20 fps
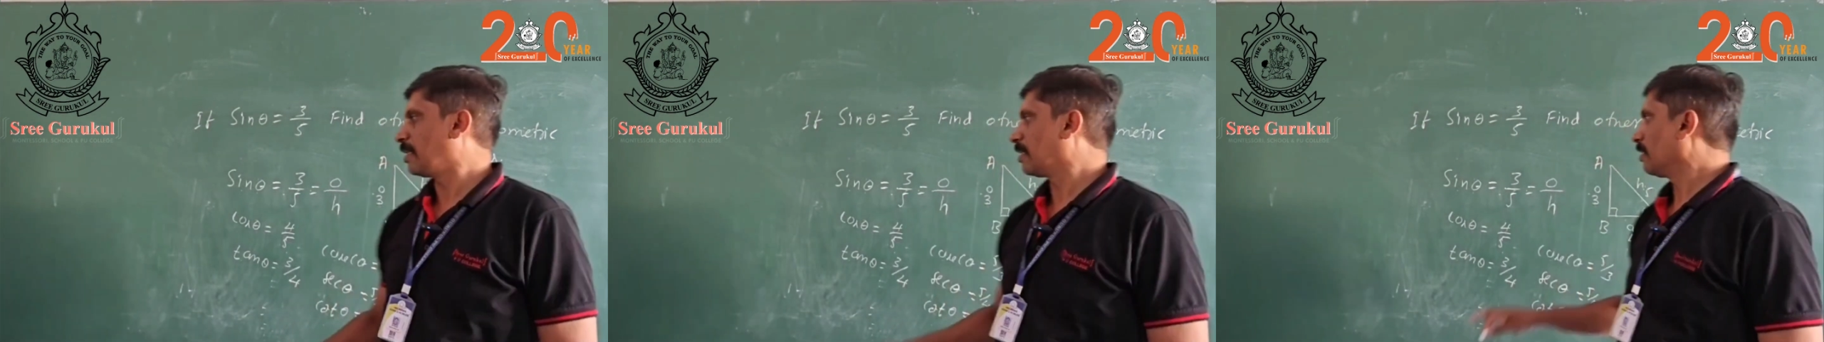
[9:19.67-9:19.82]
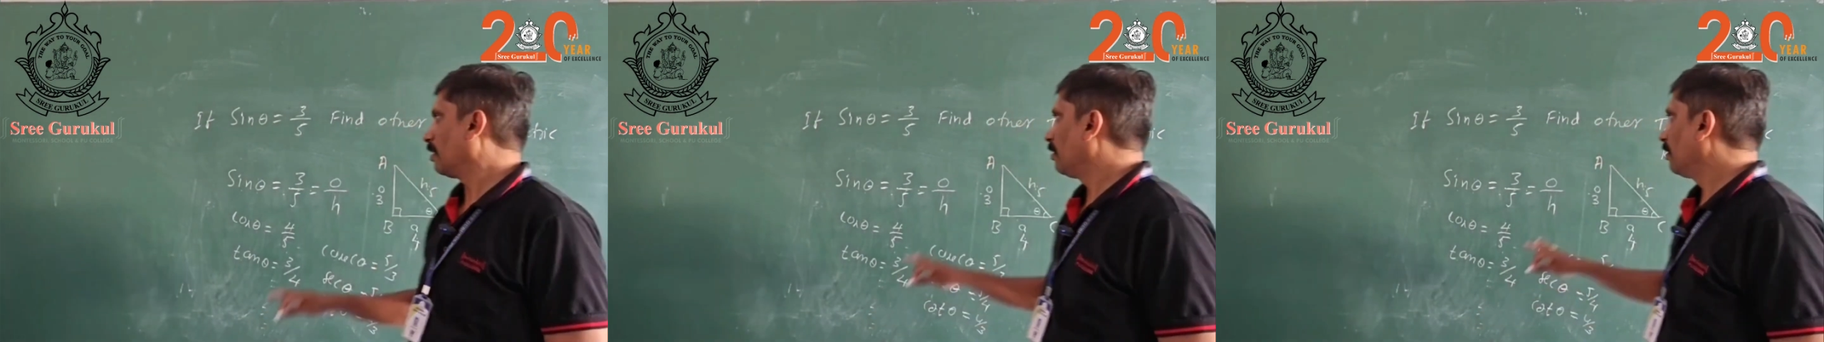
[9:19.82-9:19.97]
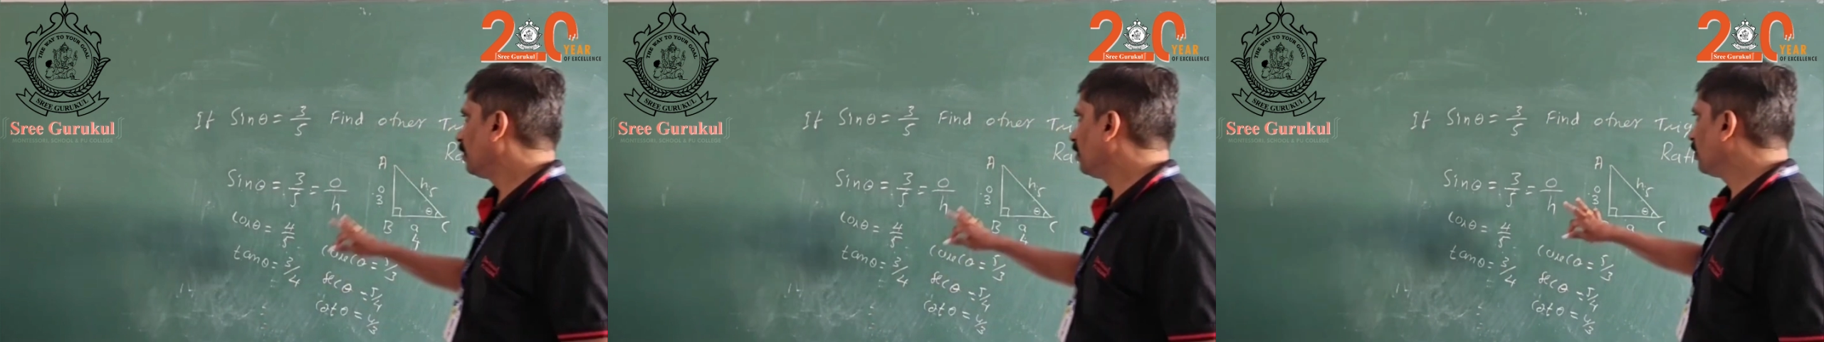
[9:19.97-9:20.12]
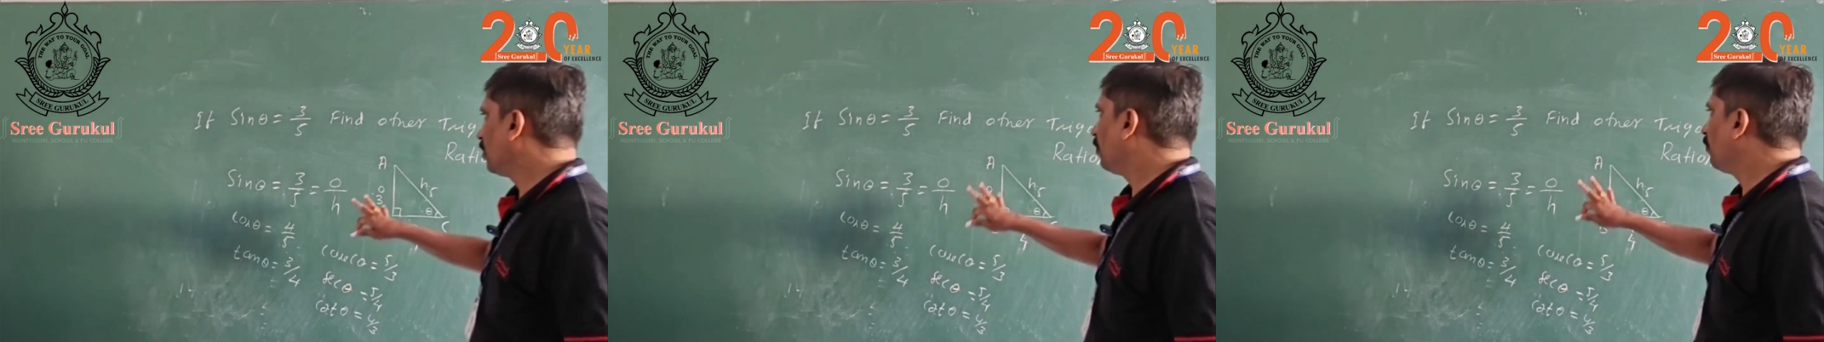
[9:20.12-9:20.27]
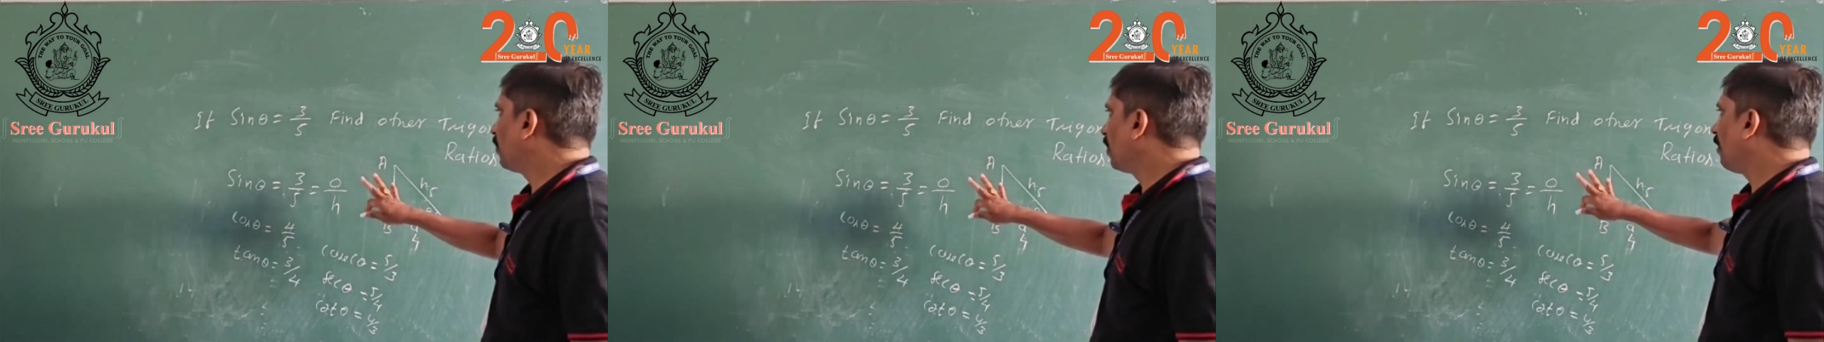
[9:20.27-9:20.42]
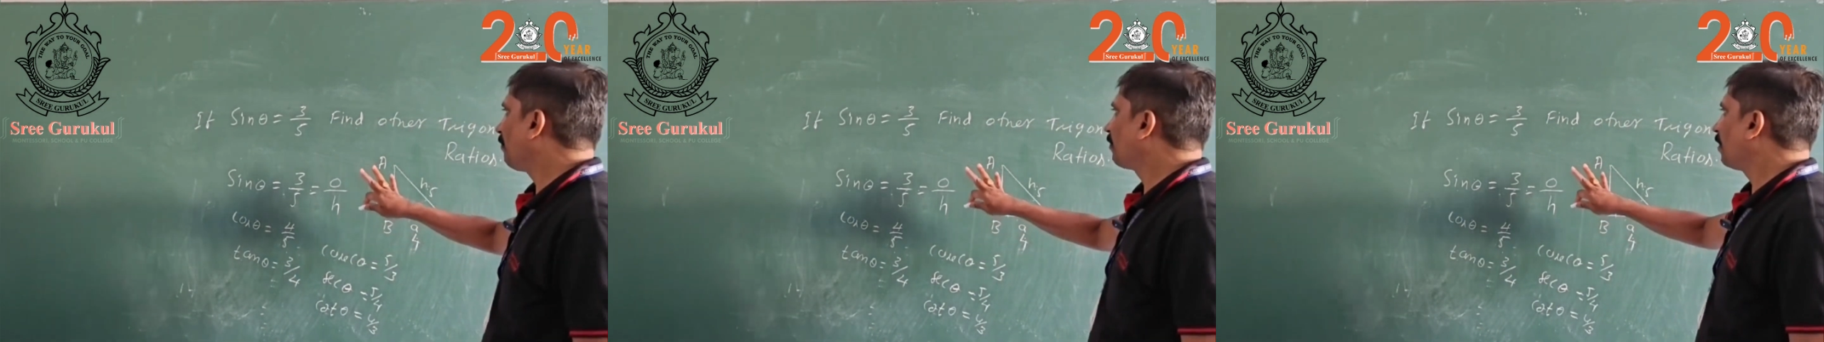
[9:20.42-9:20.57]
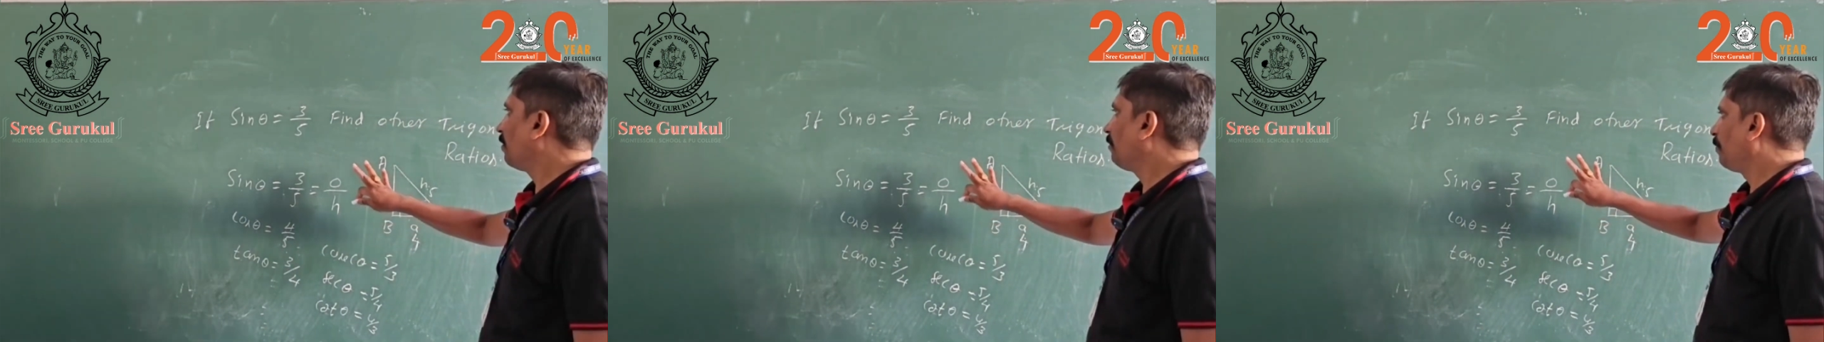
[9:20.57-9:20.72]
these are
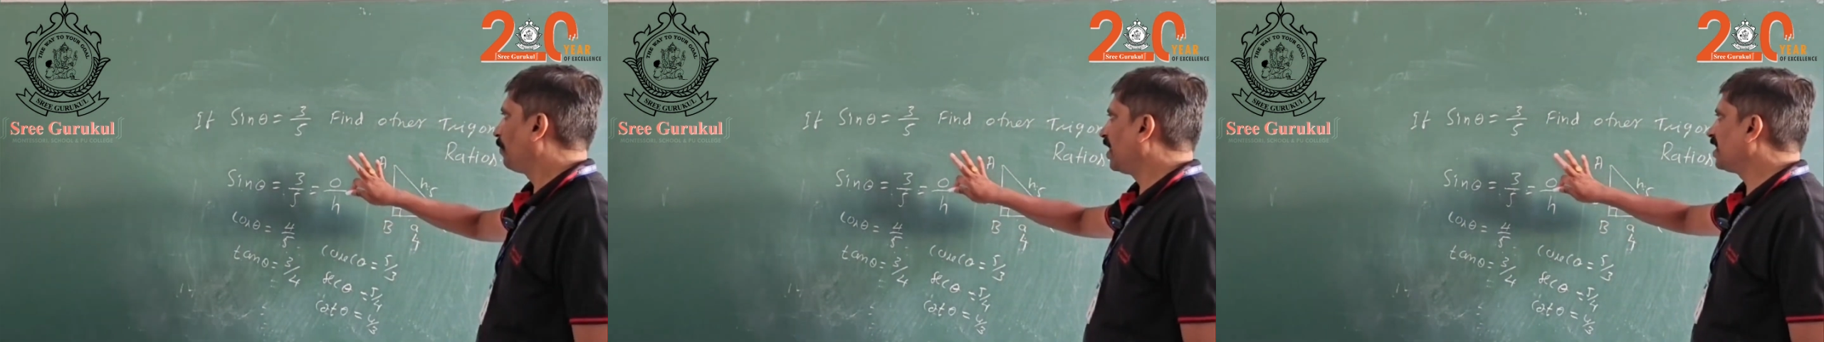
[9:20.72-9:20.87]
one of the